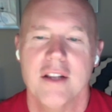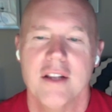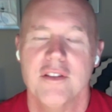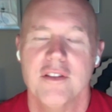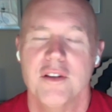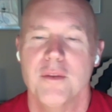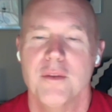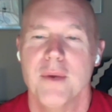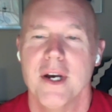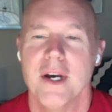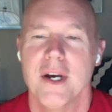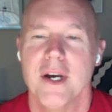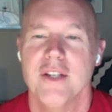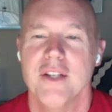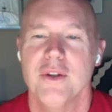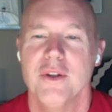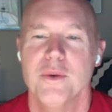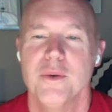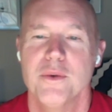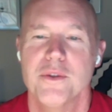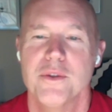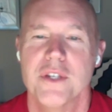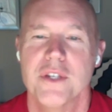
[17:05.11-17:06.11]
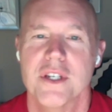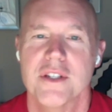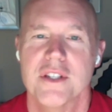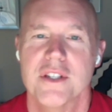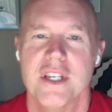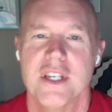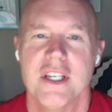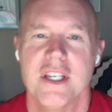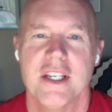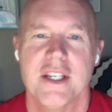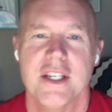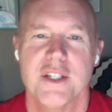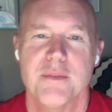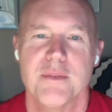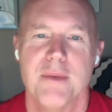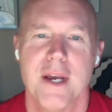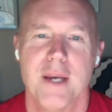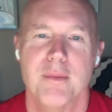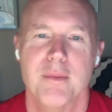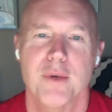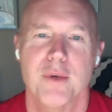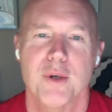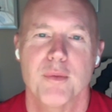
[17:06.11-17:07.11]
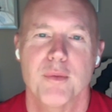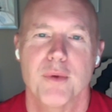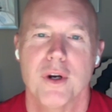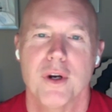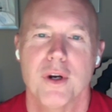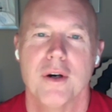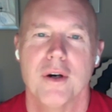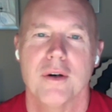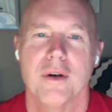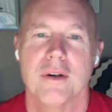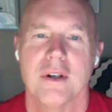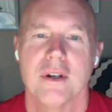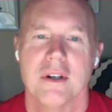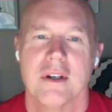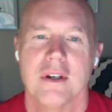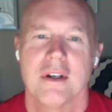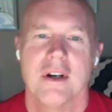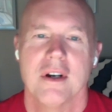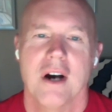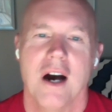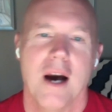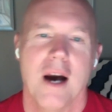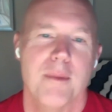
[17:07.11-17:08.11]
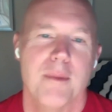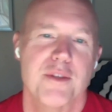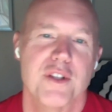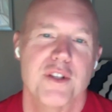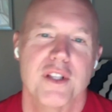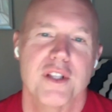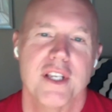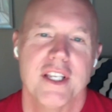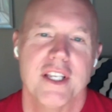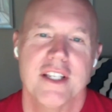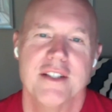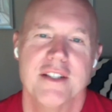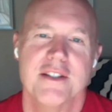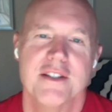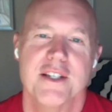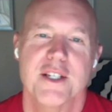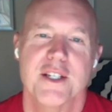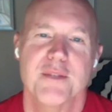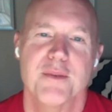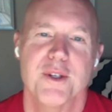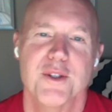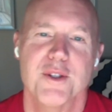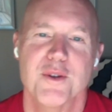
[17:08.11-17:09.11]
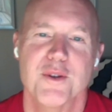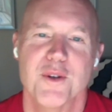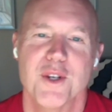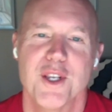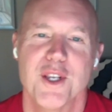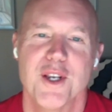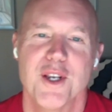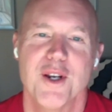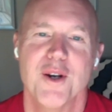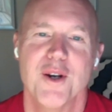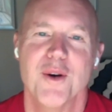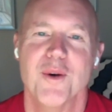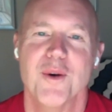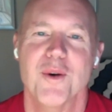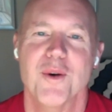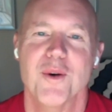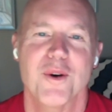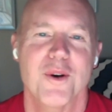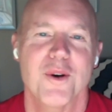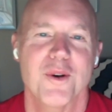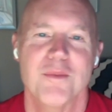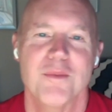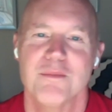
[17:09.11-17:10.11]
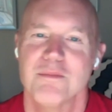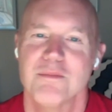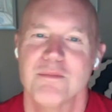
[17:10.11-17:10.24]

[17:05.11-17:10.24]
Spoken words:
right, so my new 16-inch MacBook Pro, obsolete in 6 months or a year, or